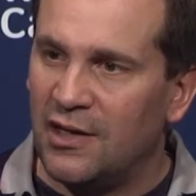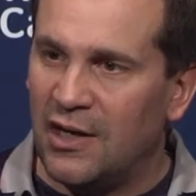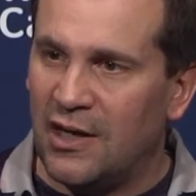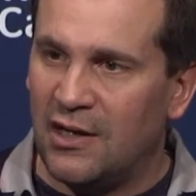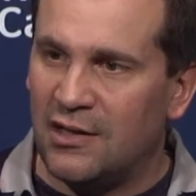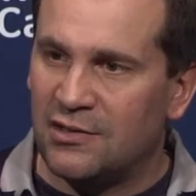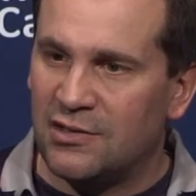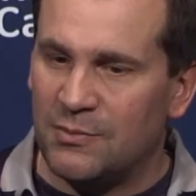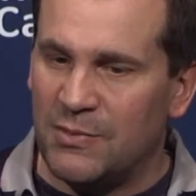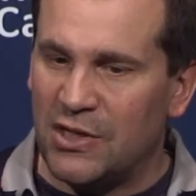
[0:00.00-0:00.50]

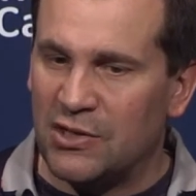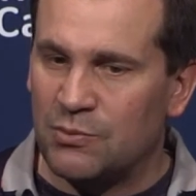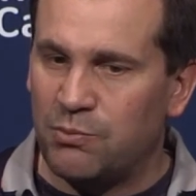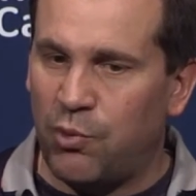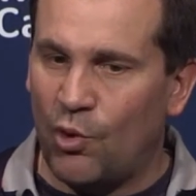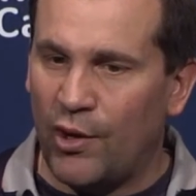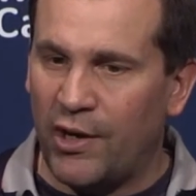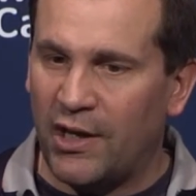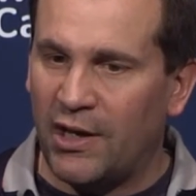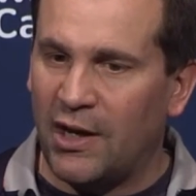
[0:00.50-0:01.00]
Uh, to me, it's
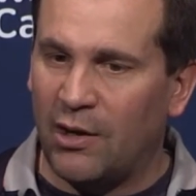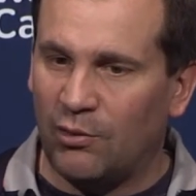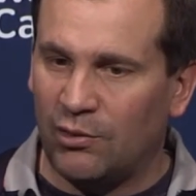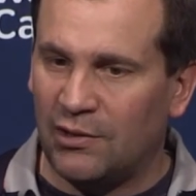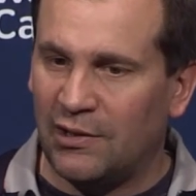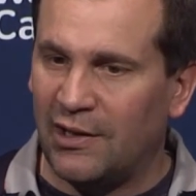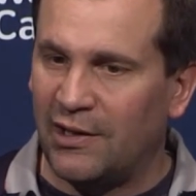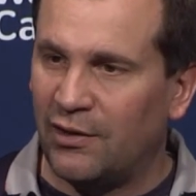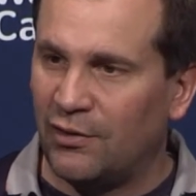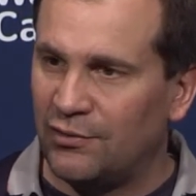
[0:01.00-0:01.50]
pointing out
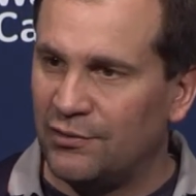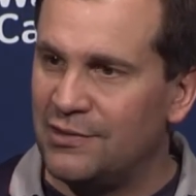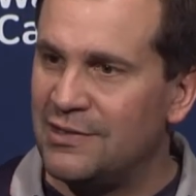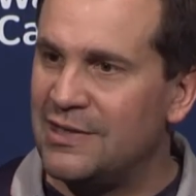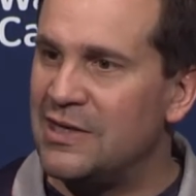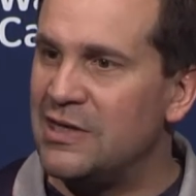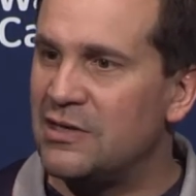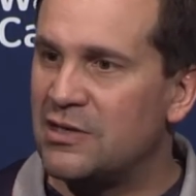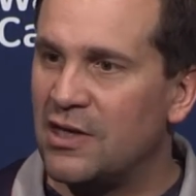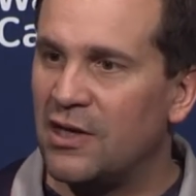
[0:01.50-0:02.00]
little
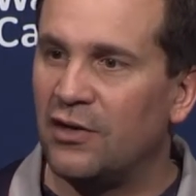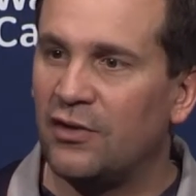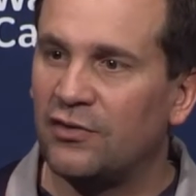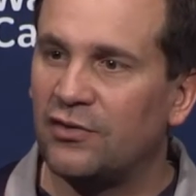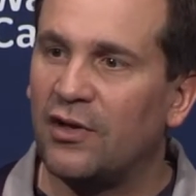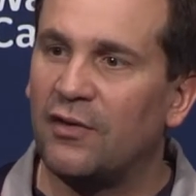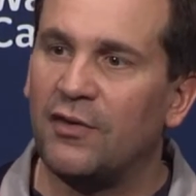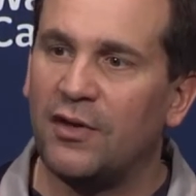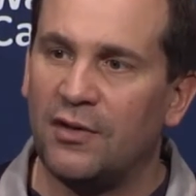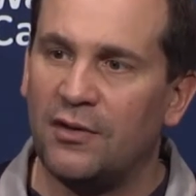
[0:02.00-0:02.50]
details
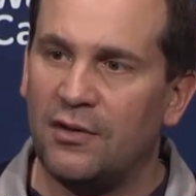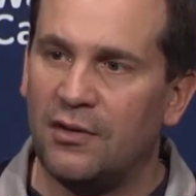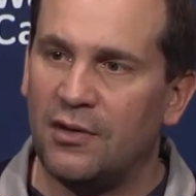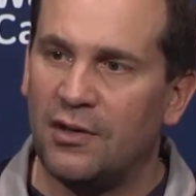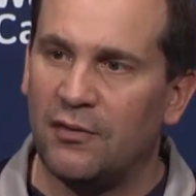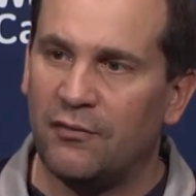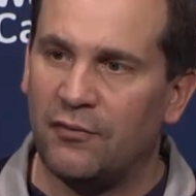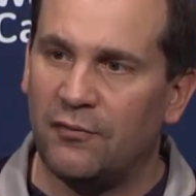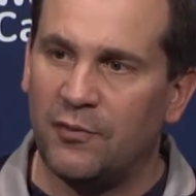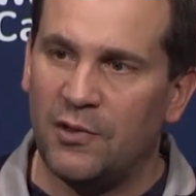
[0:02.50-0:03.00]
of it.
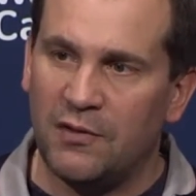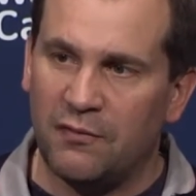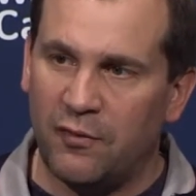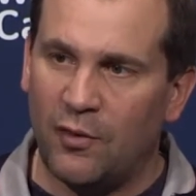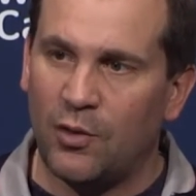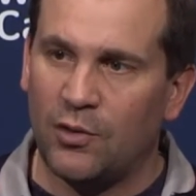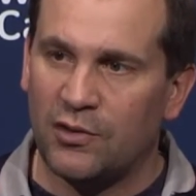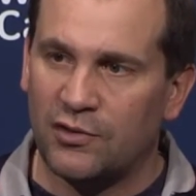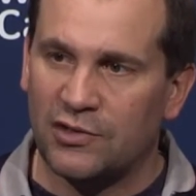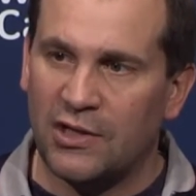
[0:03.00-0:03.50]
If we
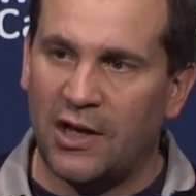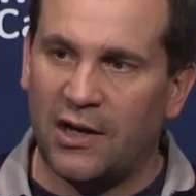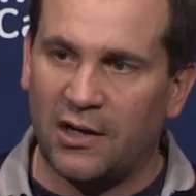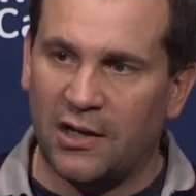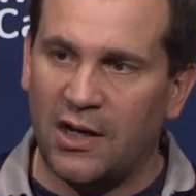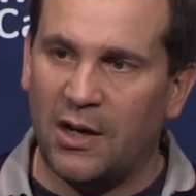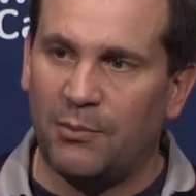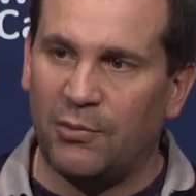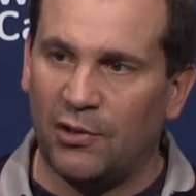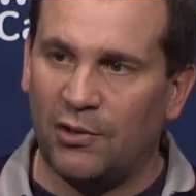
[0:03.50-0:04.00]
focus on a
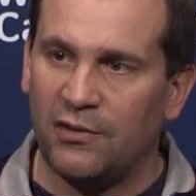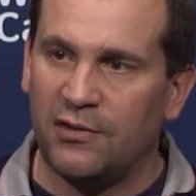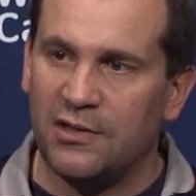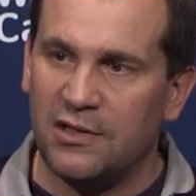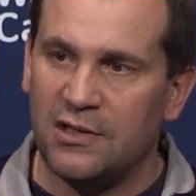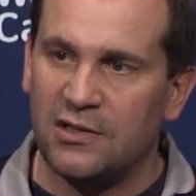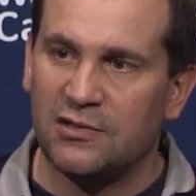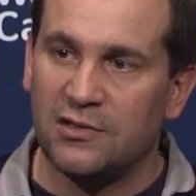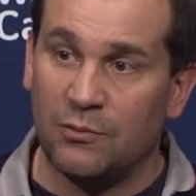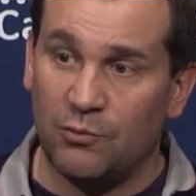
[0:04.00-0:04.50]
couple of
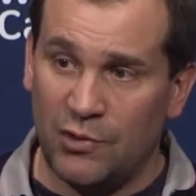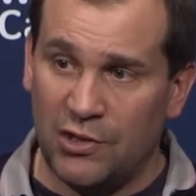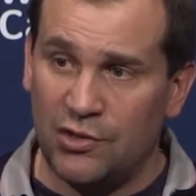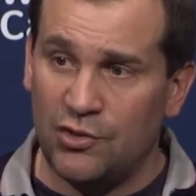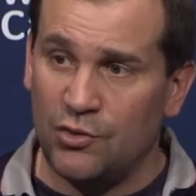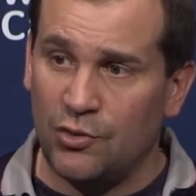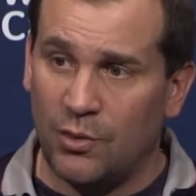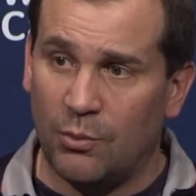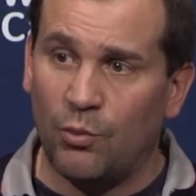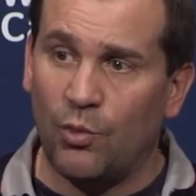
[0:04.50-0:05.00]
these and we
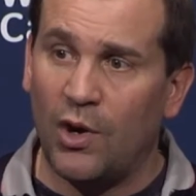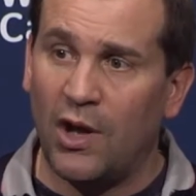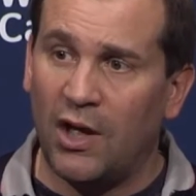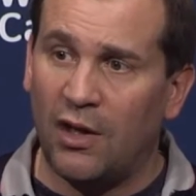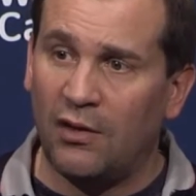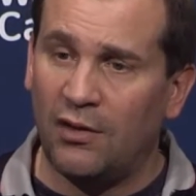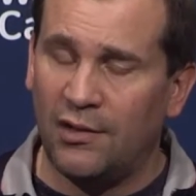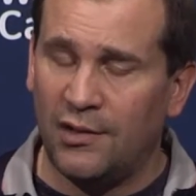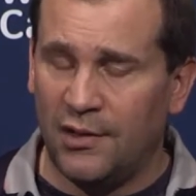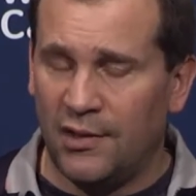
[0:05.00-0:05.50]
do them
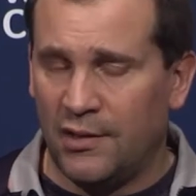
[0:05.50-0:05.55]
well,